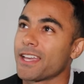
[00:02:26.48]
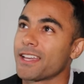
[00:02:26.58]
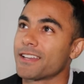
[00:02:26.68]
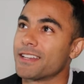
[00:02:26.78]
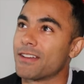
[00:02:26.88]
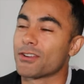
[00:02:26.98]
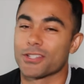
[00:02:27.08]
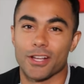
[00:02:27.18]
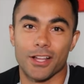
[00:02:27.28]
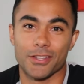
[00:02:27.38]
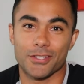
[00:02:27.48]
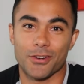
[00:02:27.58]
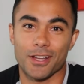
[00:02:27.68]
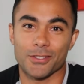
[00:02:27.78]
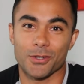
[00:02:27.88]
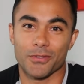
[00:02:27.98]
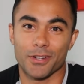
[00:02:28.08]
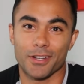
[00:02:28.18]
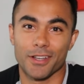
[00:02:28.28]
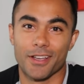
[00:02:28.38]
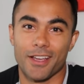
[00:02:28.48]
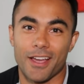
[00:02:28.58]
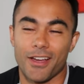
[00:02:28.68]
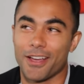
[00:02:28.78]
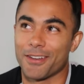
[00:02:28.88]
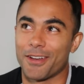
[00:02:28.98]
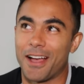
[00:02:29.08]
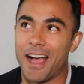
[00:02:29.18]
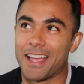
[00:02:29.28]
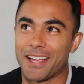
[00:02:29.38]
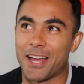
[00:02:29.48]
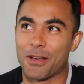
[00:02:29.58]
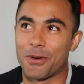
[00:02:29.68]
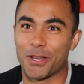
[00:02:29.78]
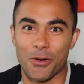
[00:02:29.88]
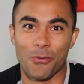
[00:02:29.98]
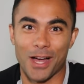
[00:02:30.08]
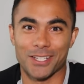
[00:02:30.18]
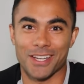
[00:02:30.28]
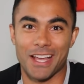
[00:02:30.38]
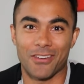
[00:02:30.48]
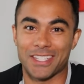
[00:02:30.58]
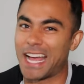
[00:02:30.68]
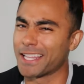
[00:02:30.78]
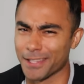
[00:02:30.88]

I never saw this crossover. I kind of want to go watch it now because I